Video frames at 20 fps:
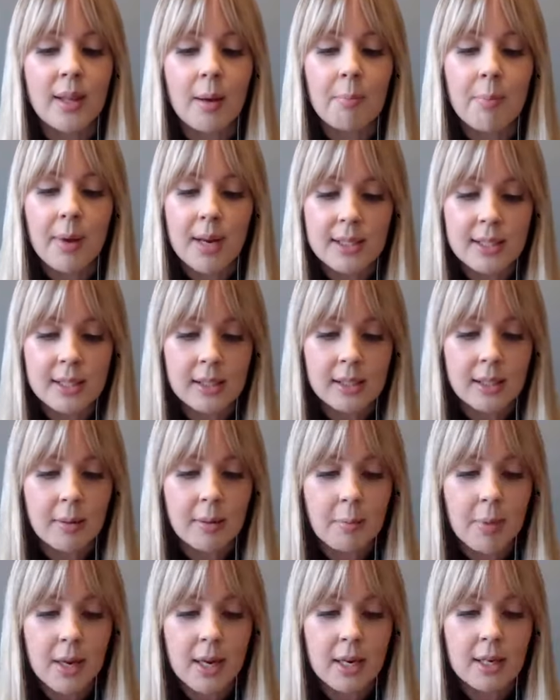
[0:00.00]
and what that
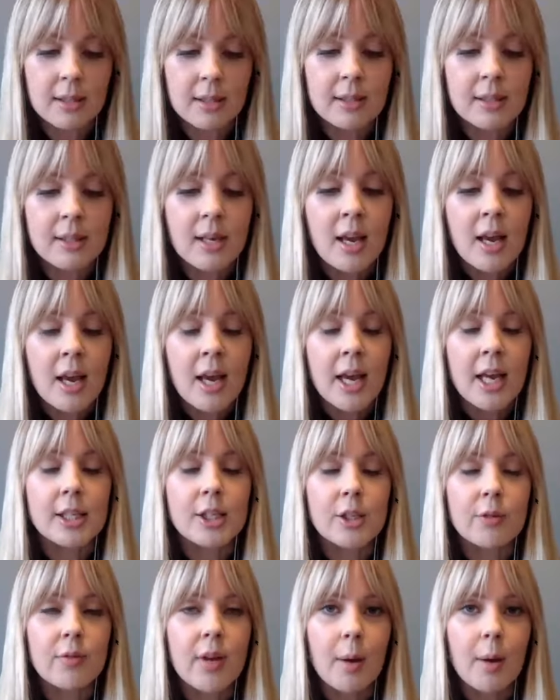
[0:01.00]
basically means
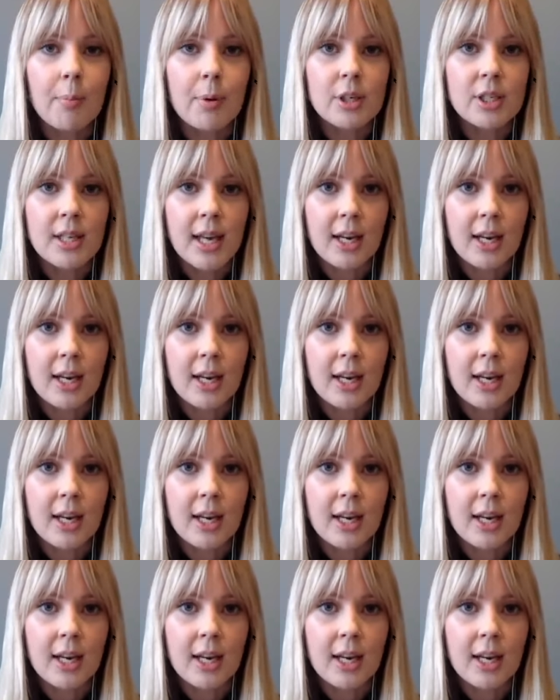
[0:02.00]
is you've got